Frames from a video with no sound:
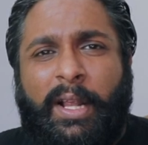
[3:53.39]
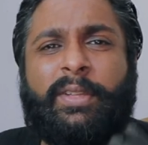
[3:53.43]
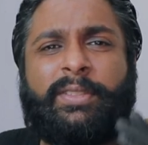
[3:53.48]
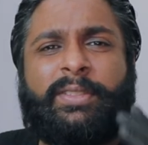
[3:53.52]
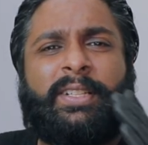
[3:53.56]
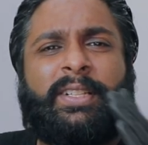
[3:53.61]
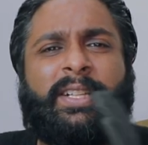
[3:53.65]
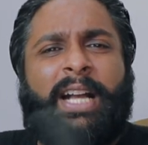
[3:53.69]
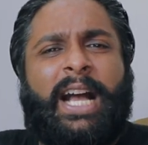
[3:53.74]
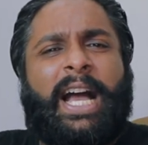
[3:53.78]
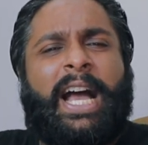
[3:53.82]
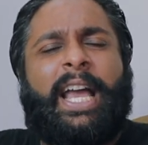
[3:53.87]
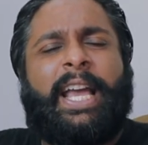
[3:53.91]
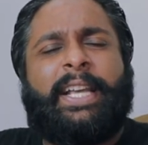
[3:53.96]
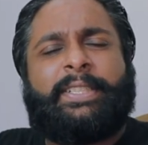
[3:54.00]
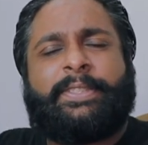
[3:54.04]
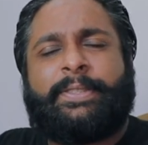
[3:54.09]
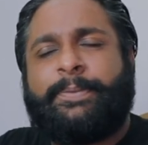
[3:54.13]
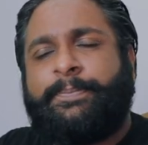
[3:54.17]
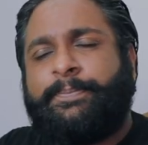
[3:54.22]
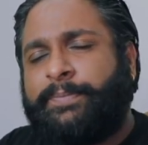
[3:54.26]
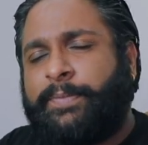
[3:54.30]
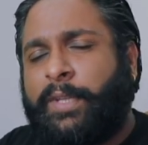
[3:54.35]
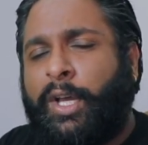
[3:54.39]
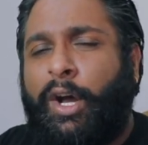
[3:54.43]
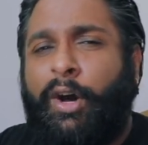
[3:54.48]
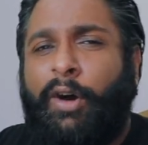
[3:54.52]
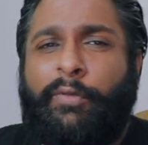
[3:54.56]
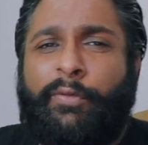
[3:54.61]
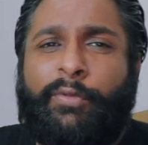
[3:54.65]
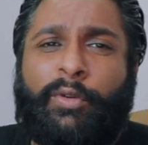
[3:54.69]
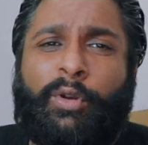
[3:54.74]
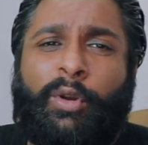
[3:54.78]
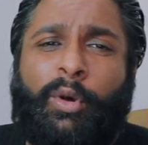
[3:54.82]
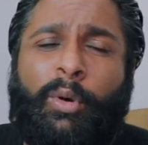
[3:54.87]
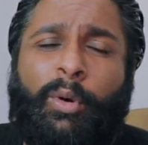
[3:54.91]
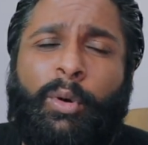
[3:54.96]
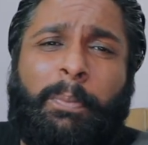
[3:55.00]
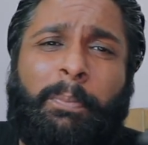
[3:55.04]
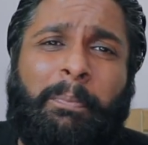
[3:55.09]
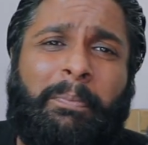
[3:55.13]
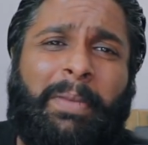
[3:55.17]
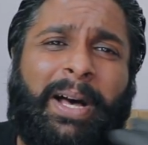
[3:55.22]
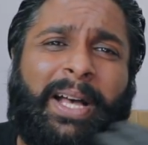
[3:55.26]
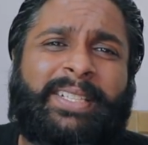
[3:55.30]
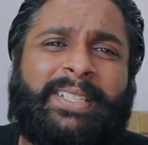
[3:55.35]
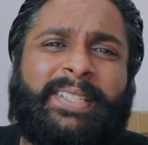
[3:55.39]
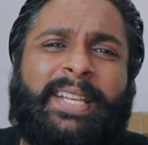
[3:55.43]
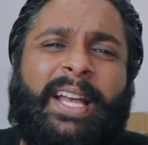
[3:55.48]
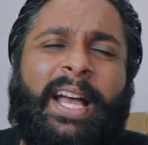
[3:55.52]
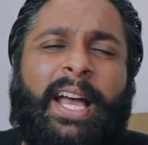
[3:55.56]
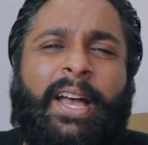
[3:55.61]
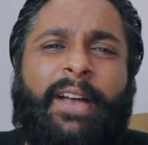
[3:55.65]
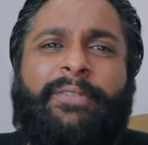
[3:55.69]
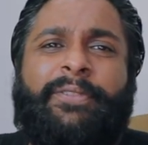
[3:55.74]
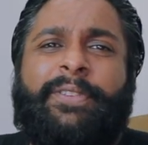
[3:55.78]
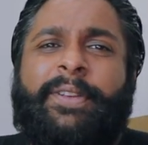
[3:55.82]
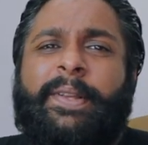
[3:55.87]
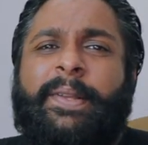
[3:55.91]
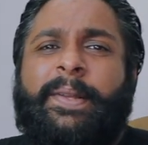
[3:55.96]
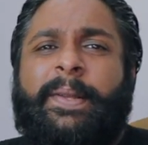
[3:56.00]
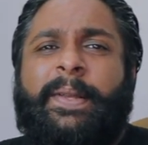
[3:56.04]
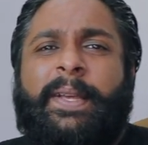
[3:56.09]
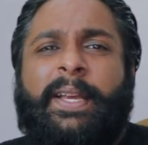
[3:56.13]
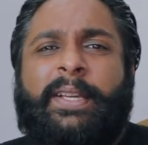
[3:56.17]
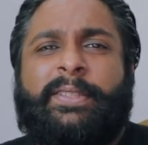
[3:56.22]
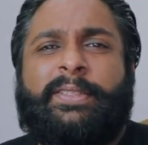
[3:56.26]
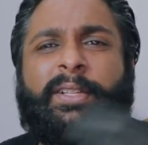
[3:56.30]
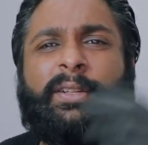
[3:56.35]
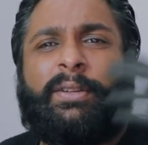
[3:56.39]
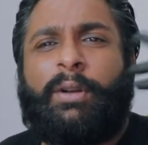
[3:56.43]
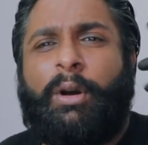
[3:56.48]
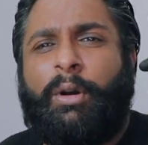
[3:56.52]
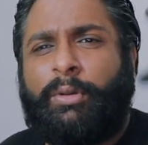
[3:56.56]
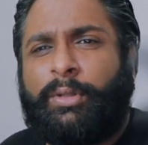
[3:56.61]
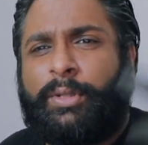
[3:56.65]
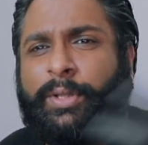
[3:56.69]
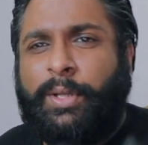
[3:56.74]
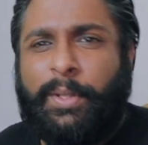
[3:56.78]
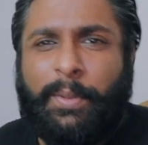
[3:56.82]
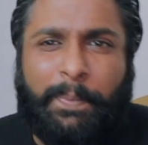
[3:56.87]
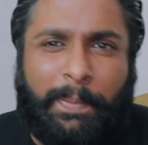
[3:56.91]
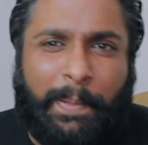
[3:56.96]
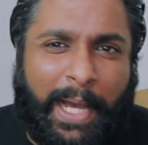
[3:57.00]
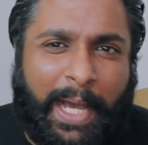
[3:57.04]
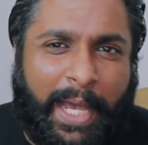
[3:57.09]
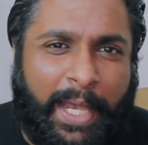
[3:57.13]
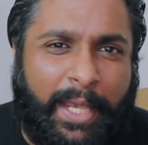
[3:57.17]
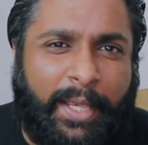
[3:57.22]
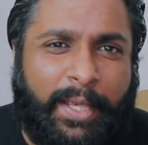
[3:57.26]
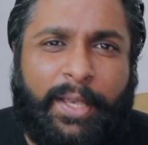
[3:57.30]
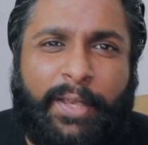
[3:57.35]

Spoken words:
So guys, overall, Musthave is a go-to buy.